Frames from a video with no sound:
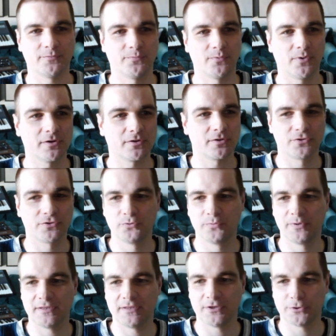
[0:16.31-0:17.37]
walkthrough
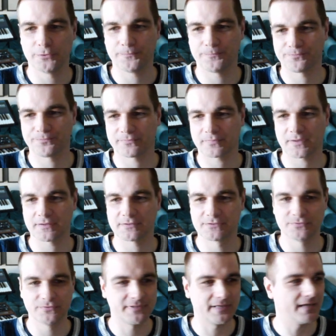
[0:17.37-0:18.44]
video.
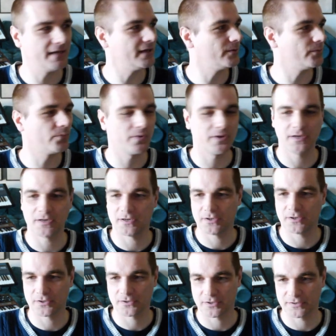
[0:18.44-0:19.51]
Today we
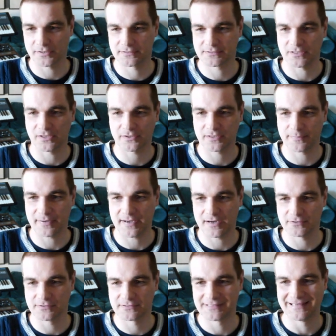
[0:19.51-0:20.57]
are gonna talk
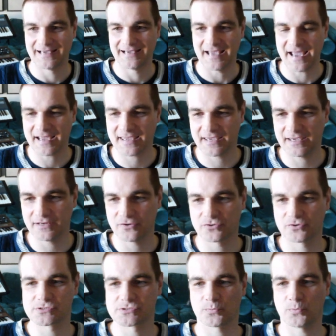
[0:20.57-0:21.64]
about
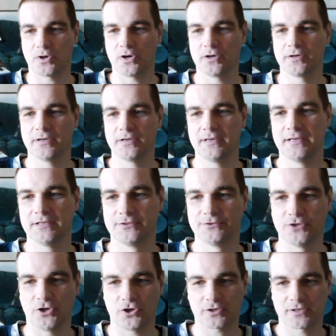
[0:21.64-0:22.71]
Equinox One
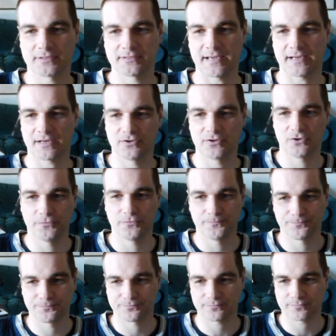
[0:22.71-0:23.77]
Dark Techno,
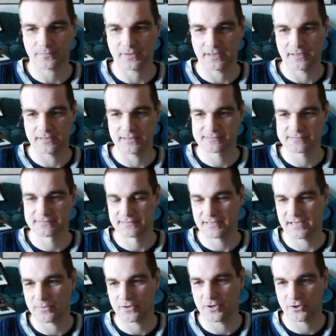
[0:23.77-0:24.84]
and as the
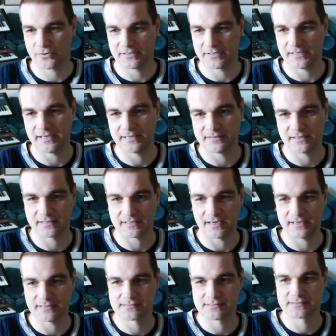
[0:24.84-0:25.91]
name already
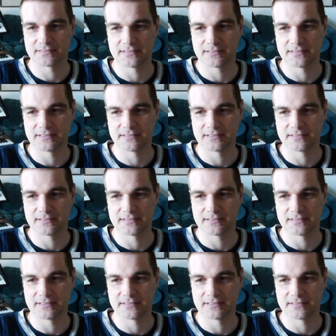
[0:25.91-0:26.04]
indicates,